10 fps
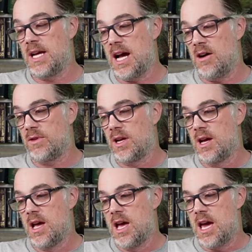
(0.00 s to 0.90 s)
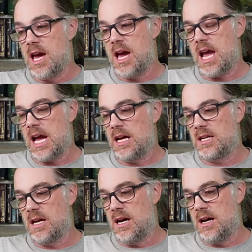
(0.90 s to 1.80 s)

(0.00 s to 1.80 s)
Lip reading: down. And